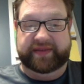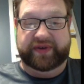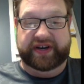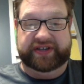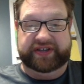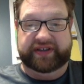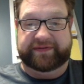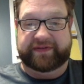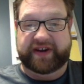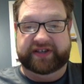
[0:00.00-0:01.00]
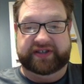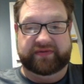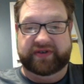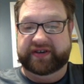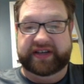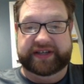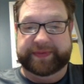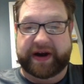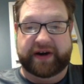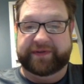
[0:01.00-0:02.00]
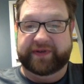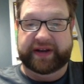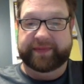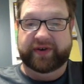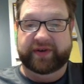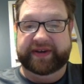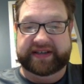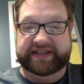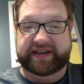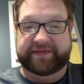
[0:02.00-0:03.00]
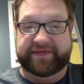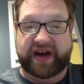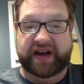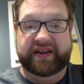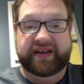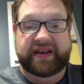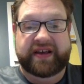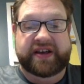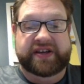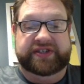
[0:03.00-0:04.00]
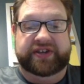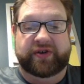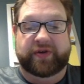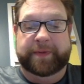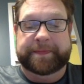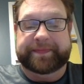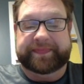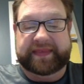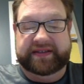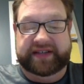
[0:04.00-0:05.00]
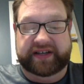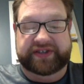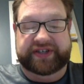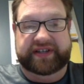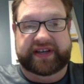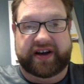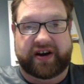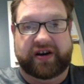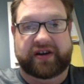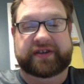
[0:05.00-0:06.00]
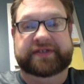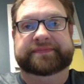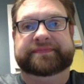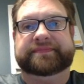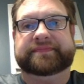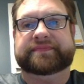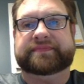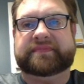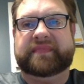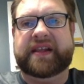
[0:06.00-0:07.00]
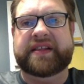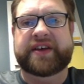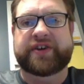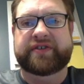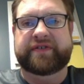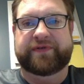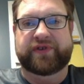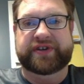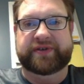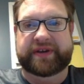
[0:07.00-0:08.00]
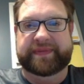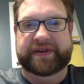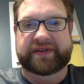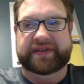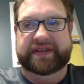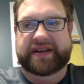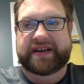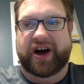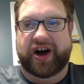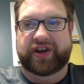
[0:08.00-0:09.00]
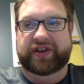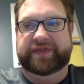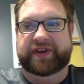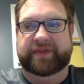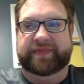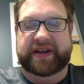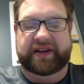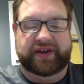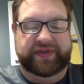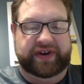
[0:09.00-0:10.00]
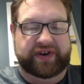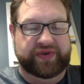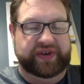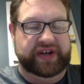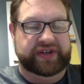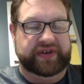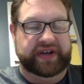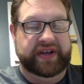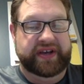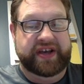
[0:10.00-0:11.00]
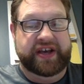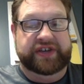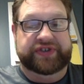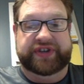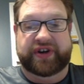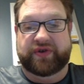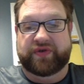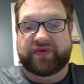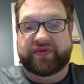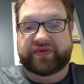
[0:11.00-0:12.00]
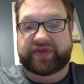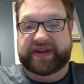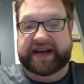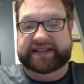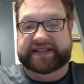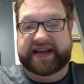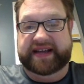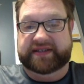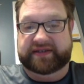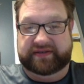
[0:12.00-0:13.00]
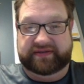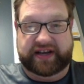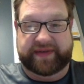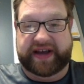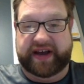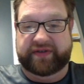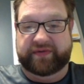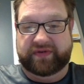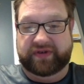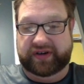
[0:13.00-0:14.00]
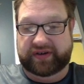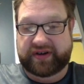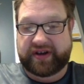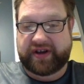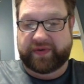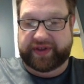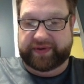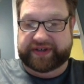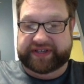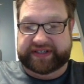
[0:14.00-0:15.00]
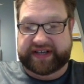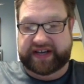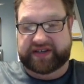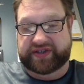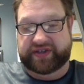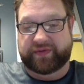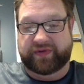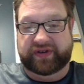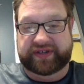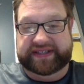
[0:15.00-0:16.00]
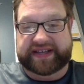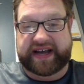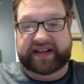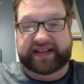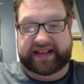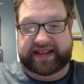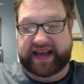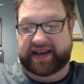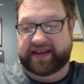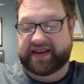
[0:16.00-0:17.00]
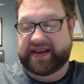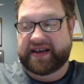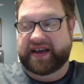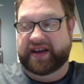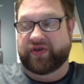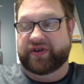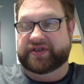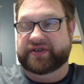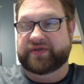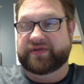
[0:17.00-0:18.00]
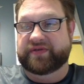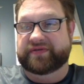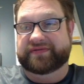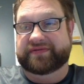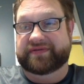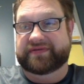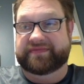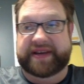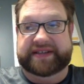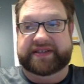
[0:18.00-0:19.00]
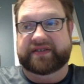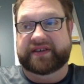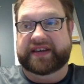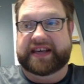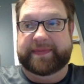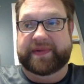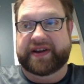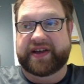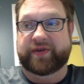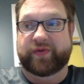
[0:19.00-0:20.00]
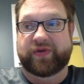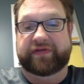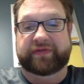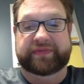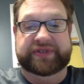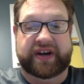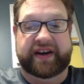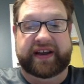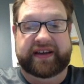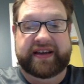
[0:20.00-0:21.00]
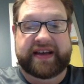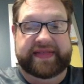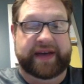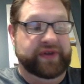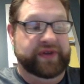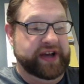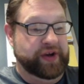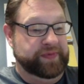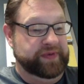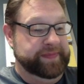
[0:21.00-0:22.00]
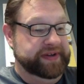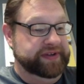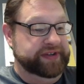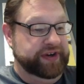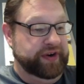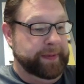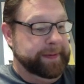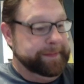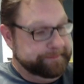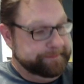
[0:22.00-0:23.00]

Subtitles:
the British and the French weren't as powerful anymore because they had fought so diligently and hard. They couldn't afford to rebuild all of Europe, let alone their own country. So the United States, coming out of the war, one of the richest nations in the world, decided that they, in order to basically keep another war from starting, they would help rebuild Europe.